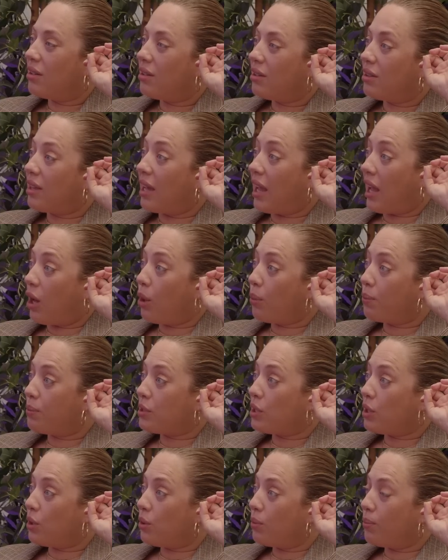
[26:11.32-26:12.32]
They helped
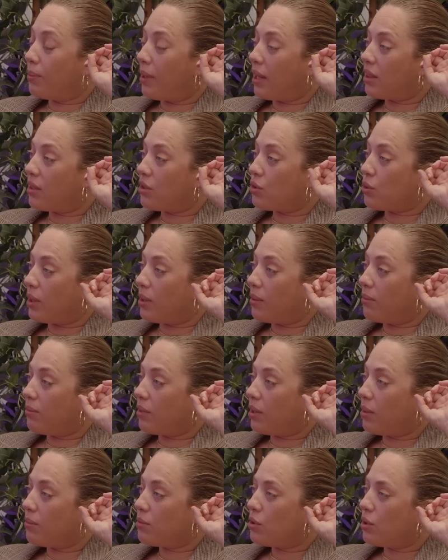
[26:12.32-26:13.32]
you make the dream
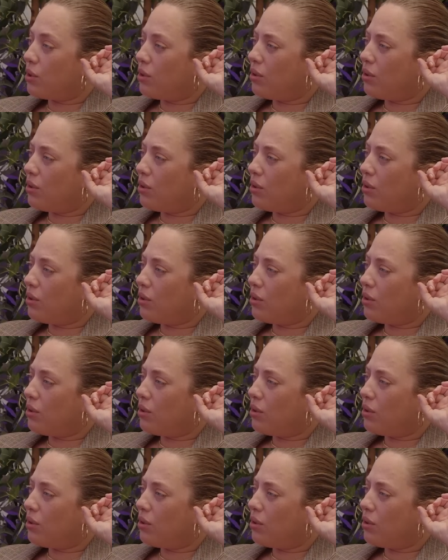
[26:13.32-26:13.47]
come true?